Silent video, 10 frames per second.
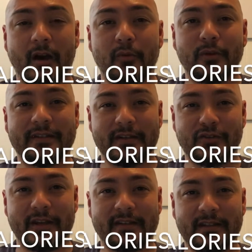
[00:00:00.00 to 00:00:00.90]
I would
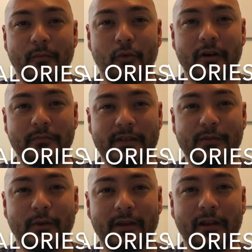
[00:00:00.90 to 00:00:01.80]
suggest somewhere in
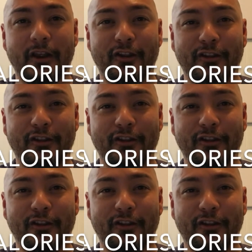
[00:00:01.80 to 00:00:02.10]
between